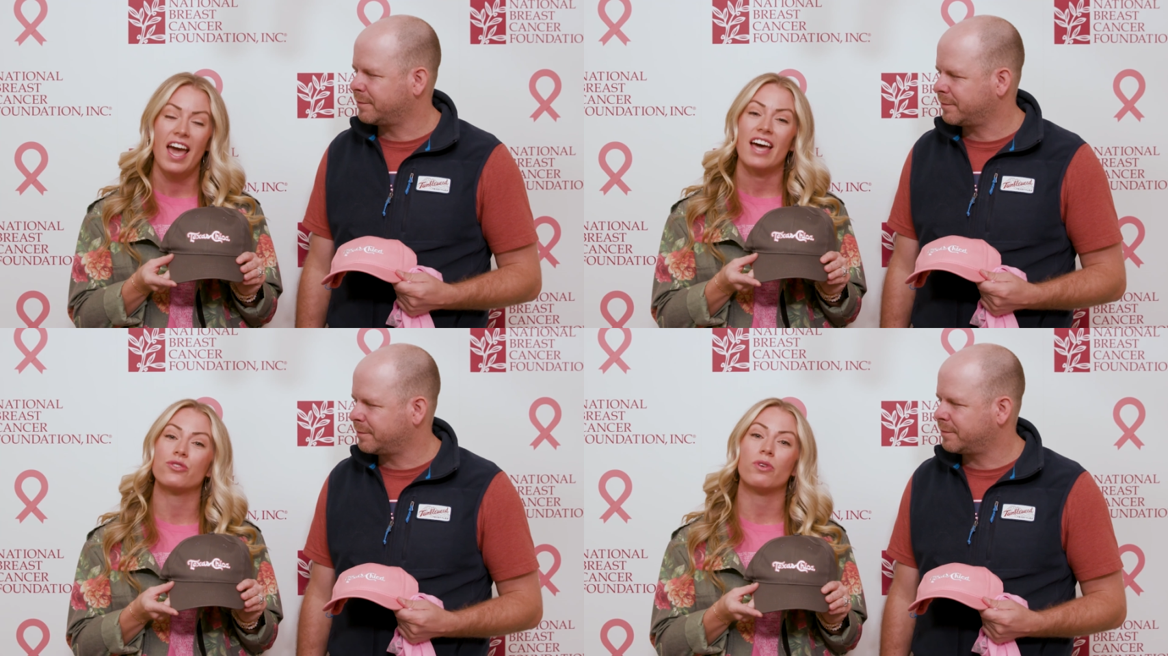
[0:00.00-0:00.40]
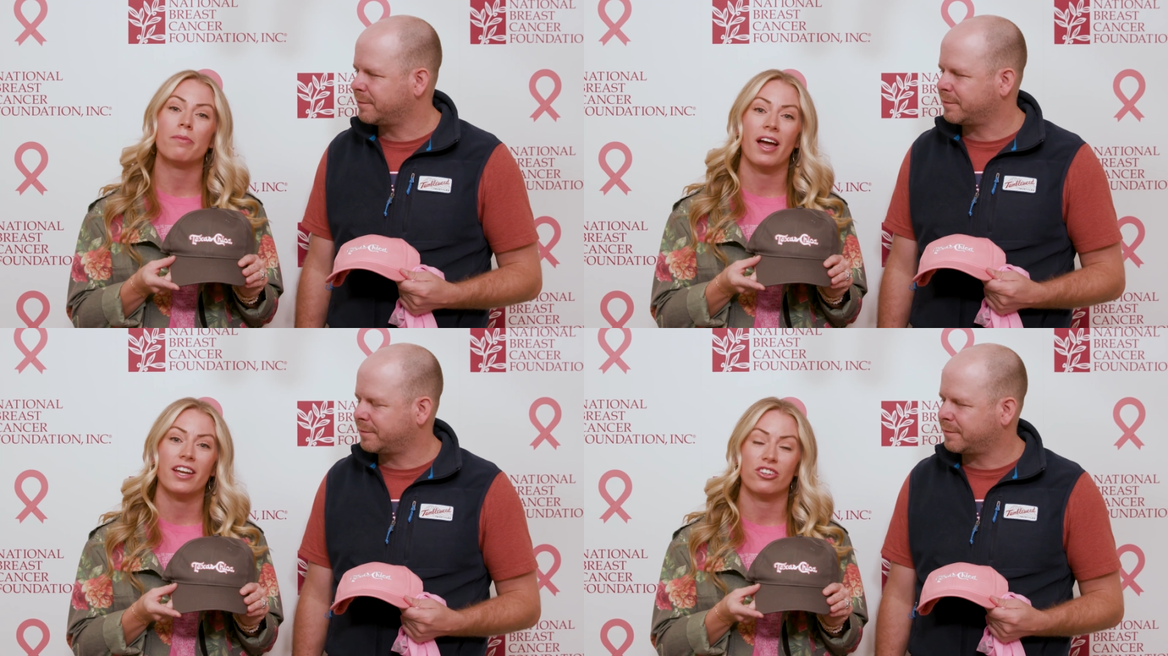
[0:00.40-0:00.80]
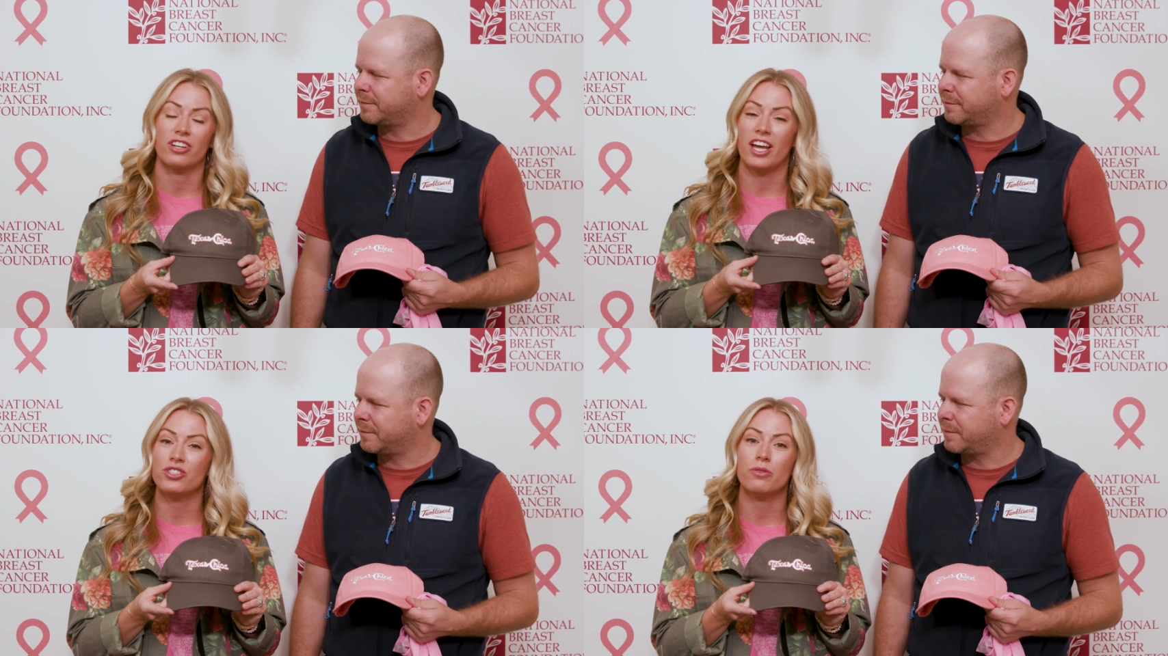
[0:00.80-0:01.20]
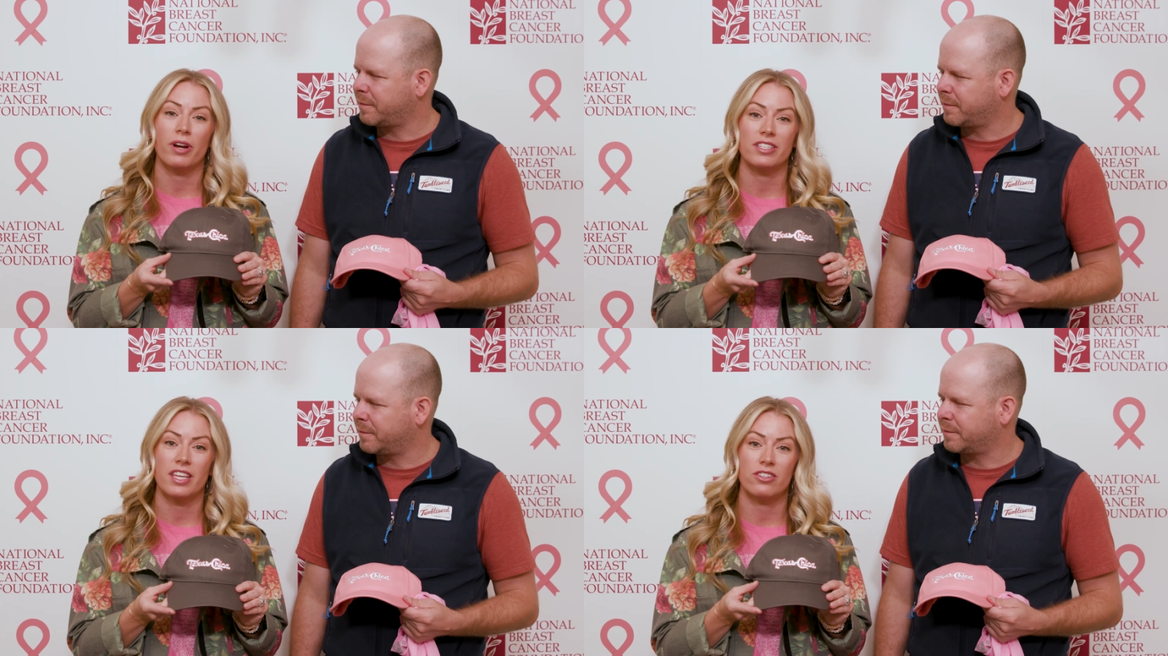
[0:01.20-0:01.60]
Speaker 1: As a reminder, National
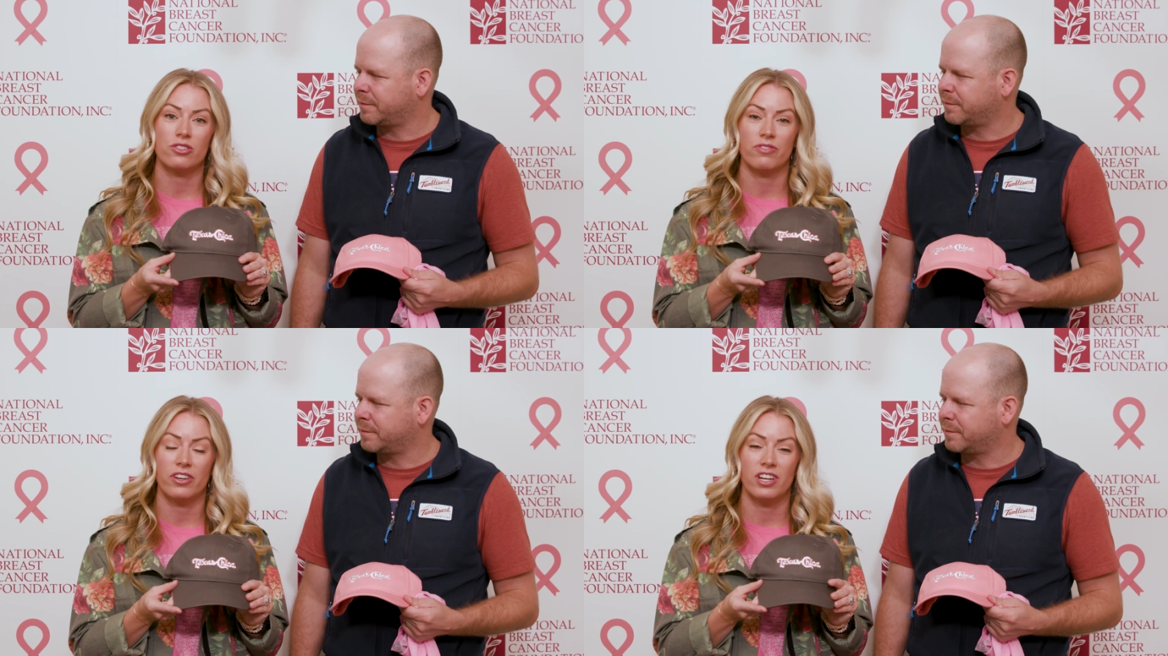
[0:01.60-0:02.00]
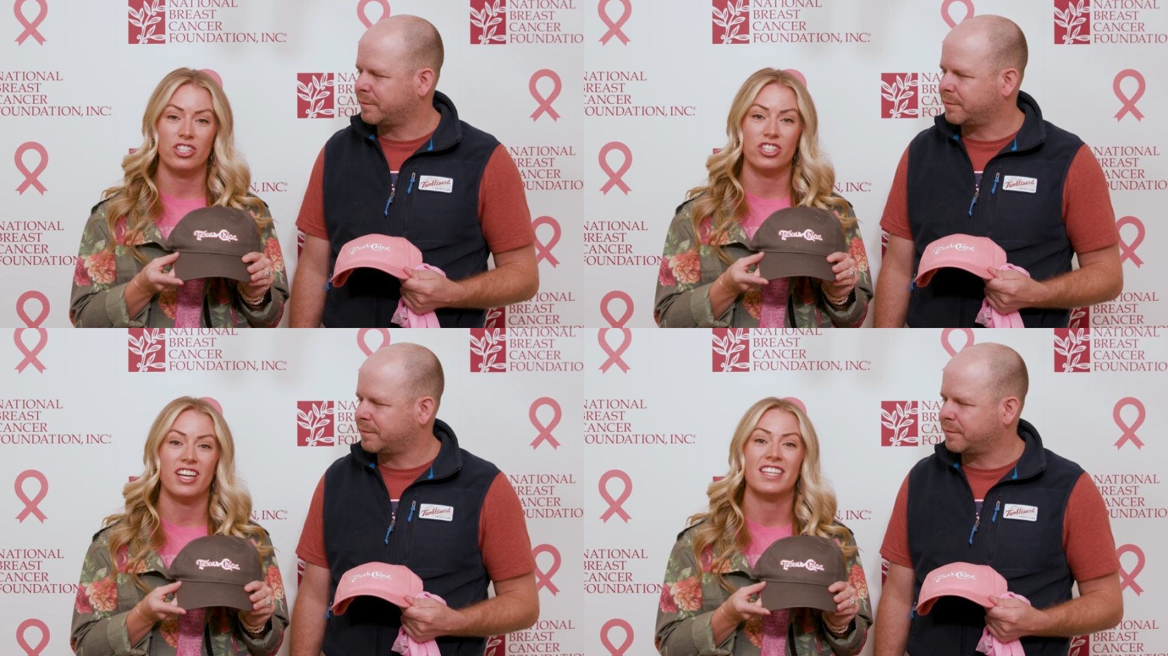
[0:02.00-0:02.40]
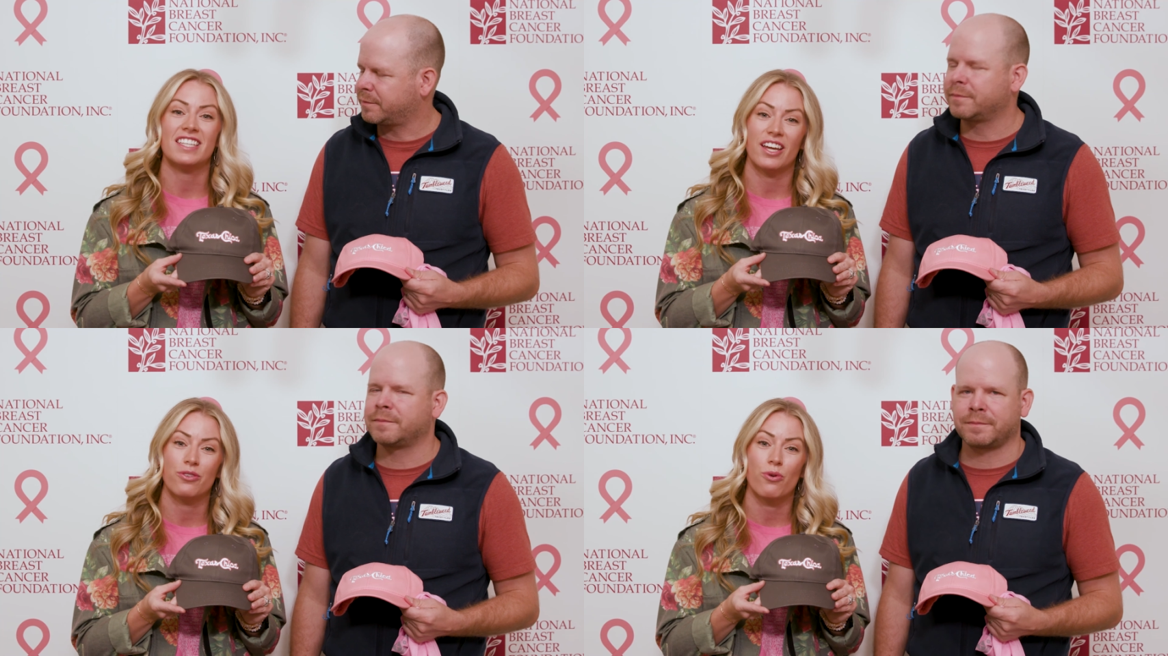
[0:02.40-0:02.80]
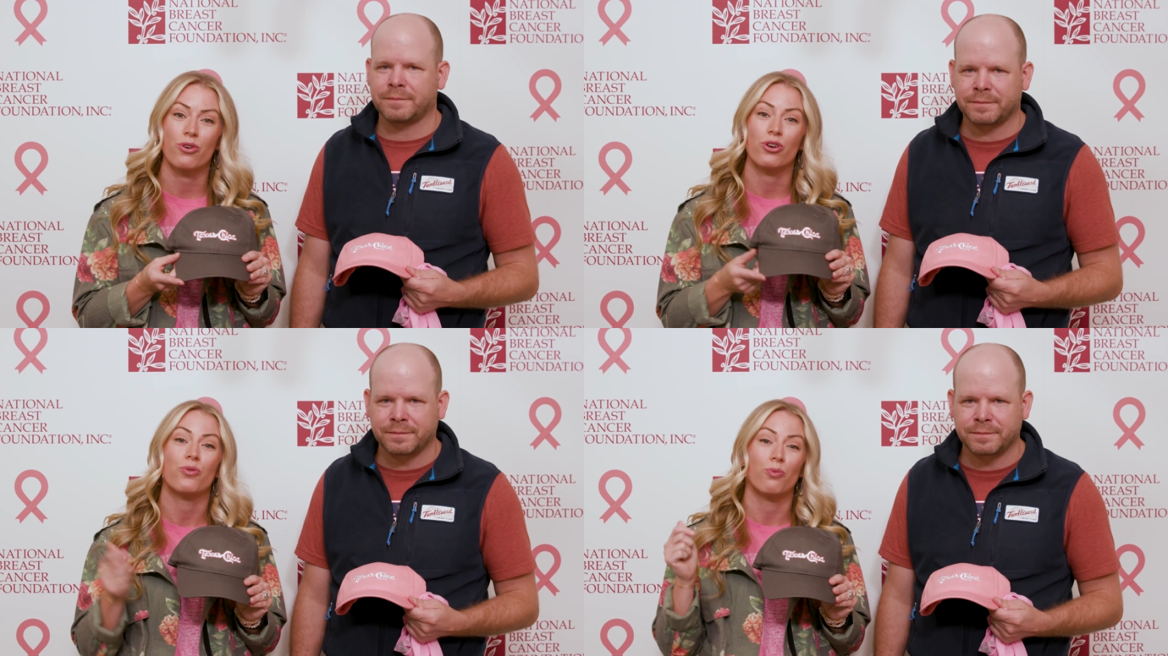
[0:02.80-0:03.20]
Breast Cancer Foundation is
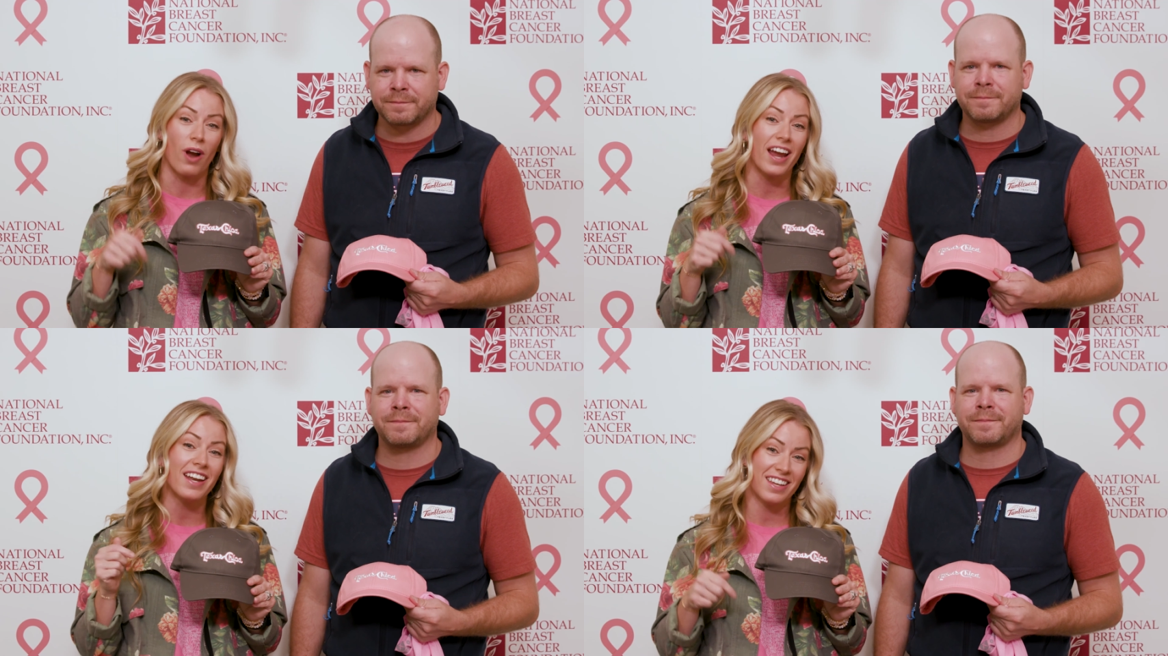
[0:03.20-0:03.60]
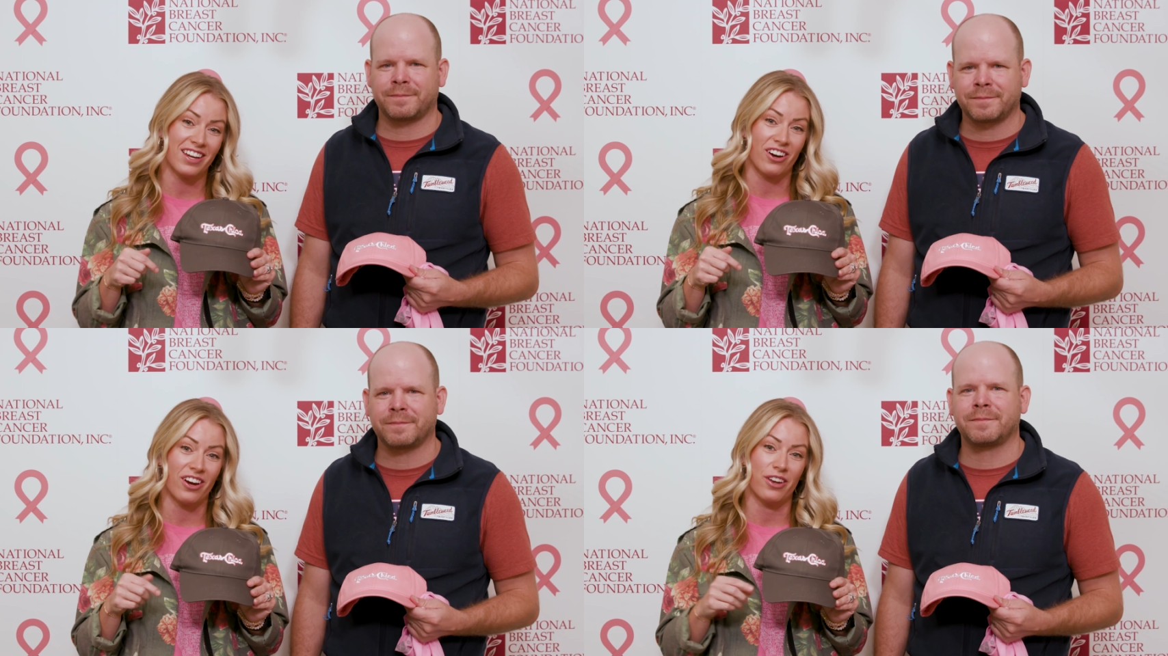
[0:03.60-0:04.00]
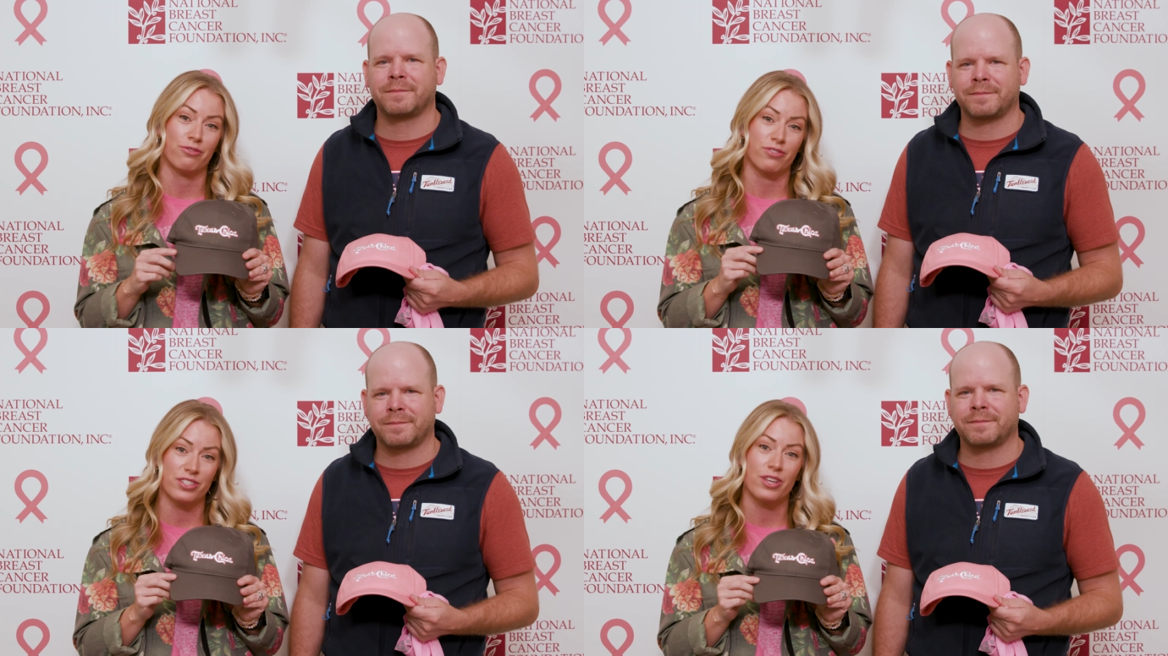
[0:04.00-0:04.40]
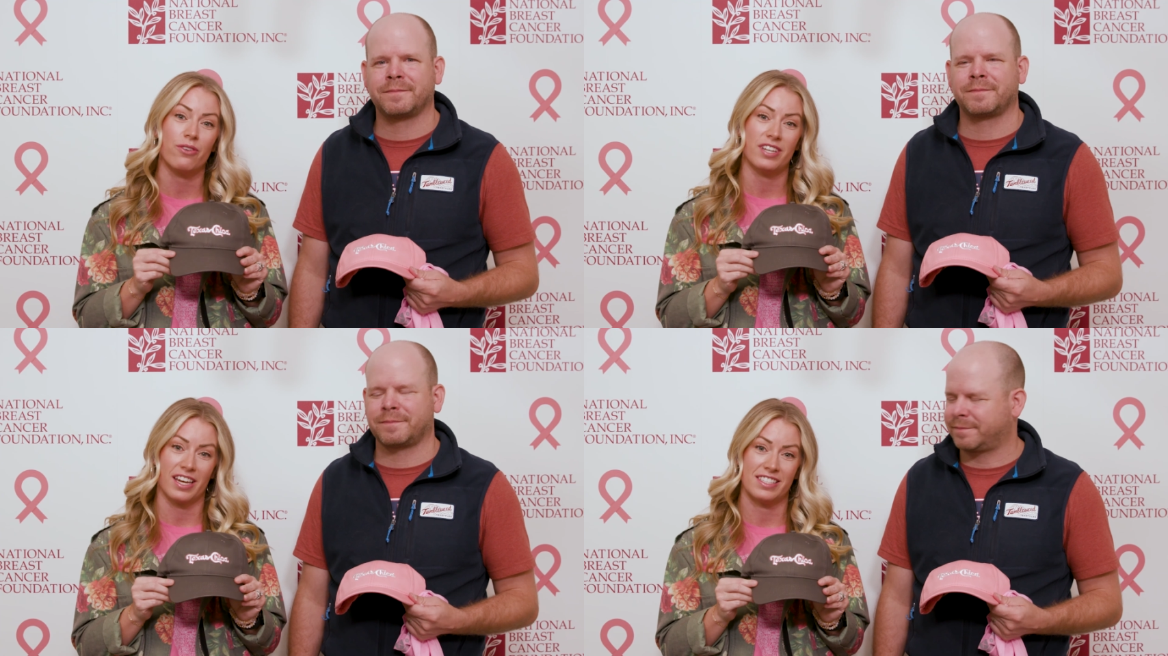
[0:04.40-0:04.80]
headquartered right here in Frisco,
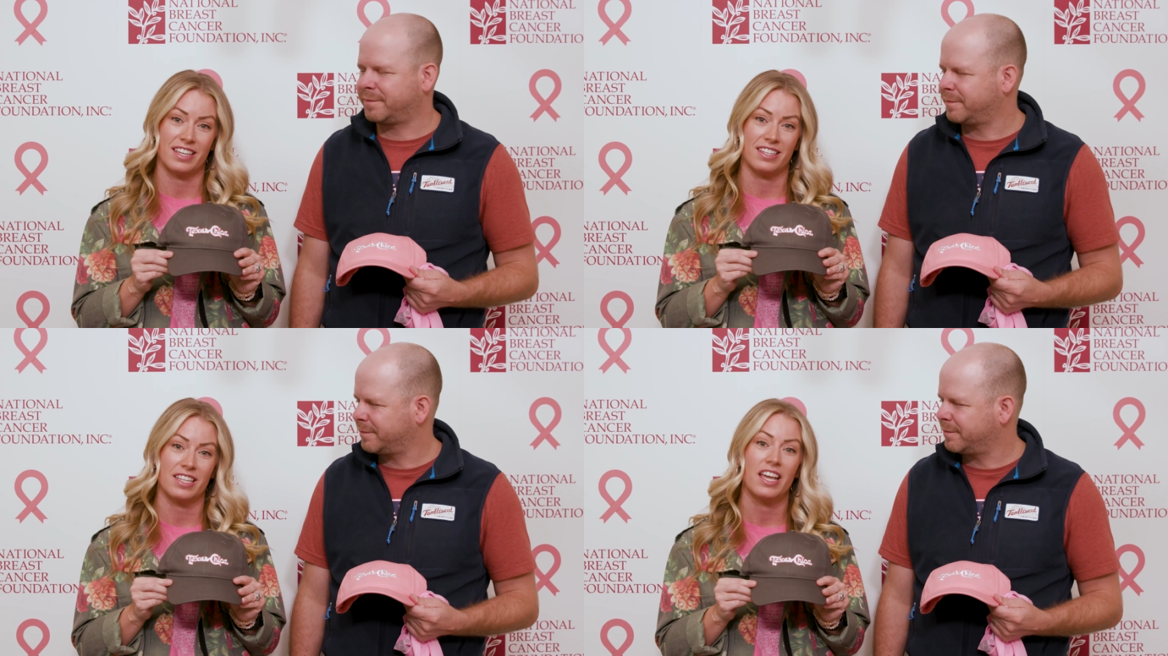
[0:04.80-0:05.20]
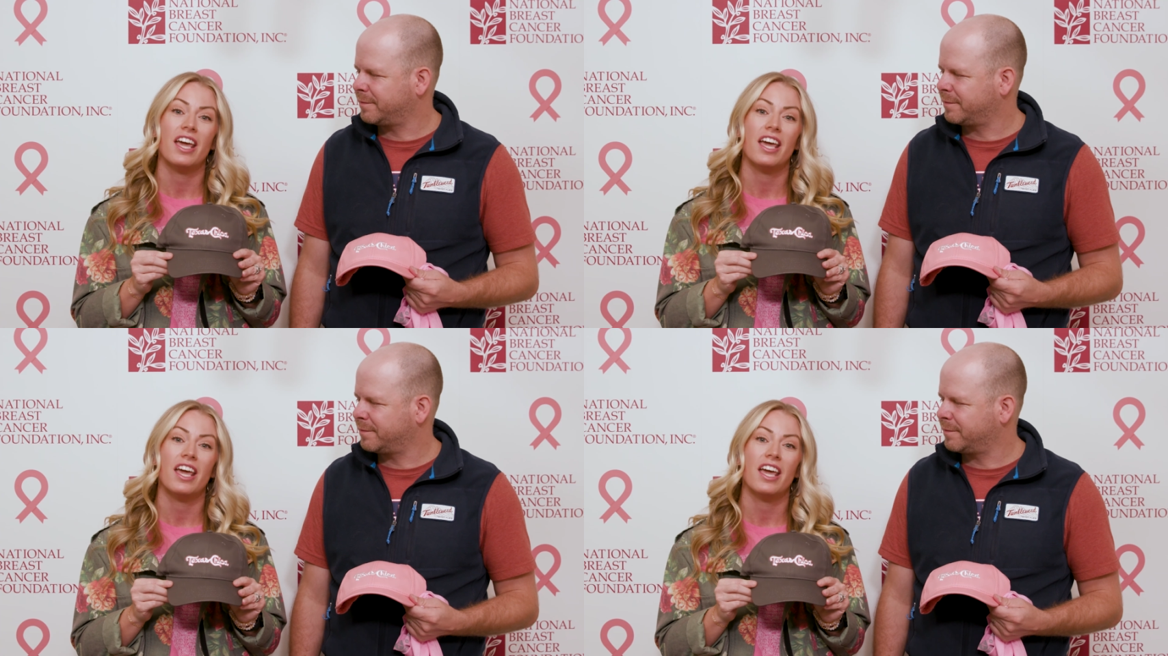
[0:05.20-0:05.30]
Texas,